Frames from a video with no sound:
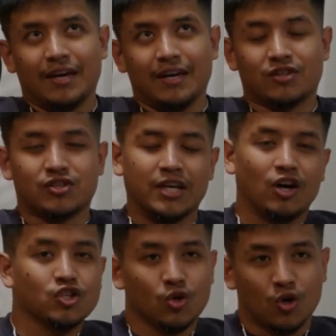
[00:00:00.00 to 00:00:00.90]
It
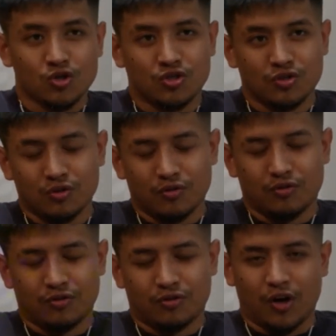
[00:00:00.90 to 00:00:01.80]
also goes
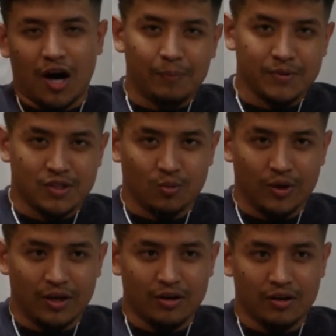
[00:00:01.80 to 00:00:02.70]
the opposite
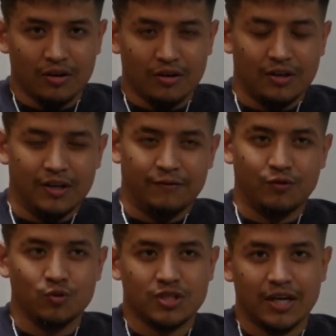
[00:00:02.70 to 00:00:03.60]
way. If
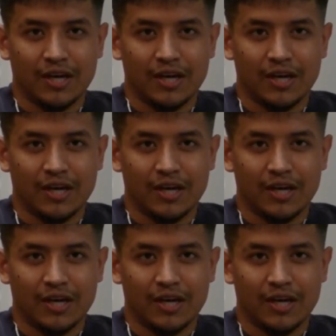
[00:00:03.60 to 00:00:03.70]
you